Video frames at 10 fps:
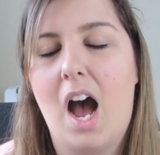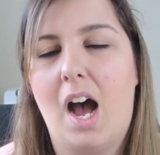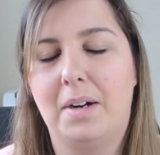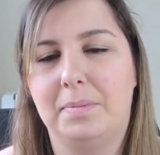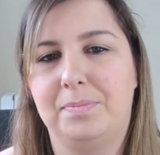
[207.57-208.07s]

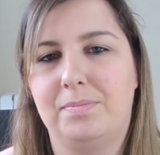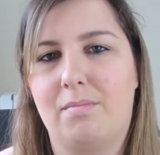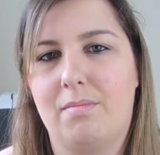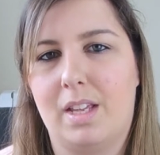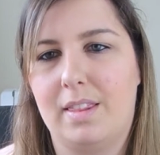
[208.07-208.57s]
Um,
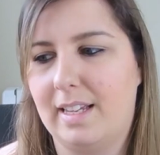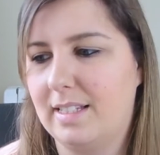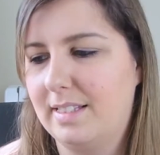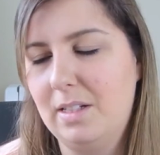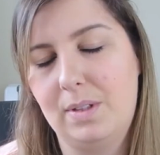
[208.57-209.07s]
they
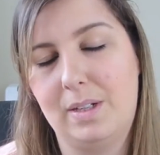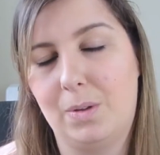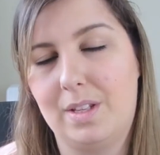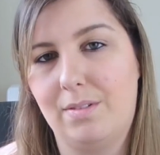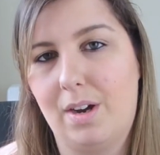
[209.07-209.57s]
can sit on it
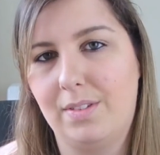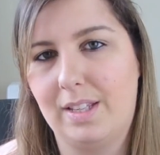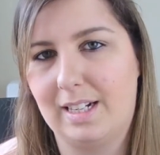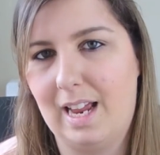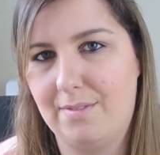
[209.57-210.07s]
on their own. They
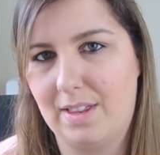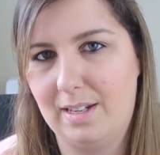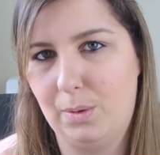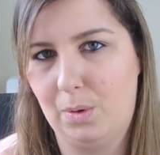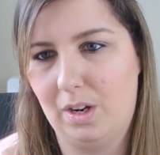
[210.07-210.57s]
can have their
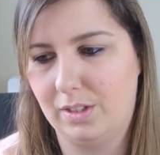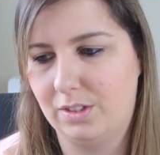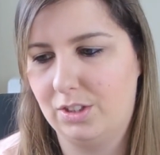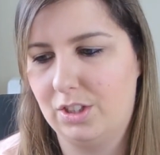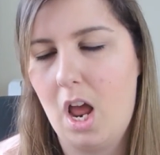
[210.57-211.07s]
little
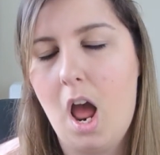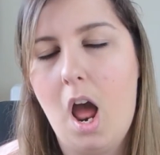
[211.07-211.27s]
lunch.